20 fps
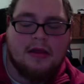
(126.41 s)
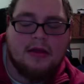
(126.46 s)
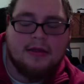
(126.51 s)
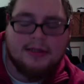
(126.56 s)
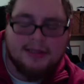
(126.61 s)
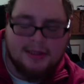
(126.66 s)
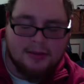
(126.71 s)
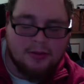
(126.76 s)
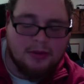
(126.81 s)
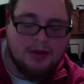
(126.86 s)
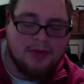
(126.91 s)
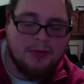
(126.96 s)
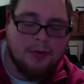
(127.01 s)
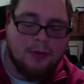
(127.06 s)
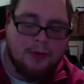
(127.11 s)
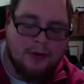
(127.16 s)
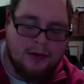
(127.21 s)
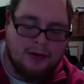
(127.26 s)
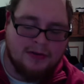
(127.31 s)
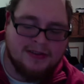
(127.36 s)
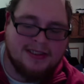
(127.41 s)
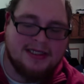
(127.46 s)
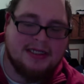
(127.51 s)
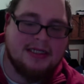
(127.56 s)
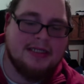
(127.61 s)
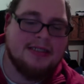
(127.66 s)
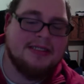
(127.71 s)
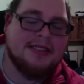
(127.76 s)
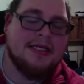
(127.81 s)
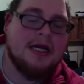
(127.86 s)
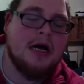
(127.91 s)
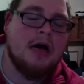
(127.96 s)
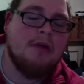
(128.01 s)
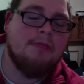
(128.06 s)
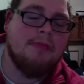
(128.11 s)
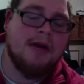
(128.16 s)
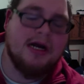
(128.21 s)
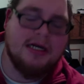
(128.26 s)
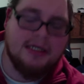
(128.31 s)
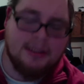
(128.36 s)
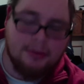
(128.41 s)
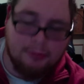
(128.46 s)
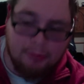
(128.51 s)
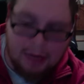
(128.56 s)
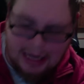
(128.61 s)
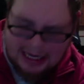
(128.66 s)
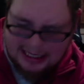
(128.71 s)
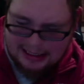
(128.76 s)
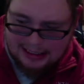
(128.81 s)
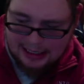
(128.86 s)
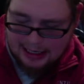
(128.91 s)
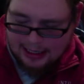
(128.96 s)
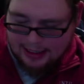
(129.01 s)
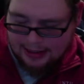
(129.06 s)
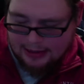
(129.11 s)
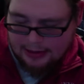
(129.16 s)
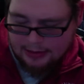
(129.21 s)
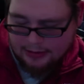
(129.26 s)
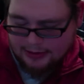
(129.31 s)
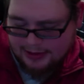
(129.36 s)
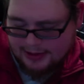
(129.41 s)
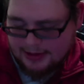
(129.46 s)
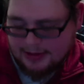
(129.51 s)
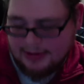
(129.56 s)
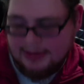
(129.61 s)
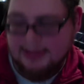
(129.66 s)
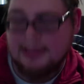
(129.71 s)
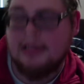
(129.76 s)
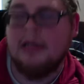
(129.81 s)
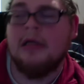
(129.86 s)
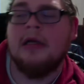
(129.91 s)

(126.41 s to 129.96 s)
cerebral palsy is not my direct diagnosis,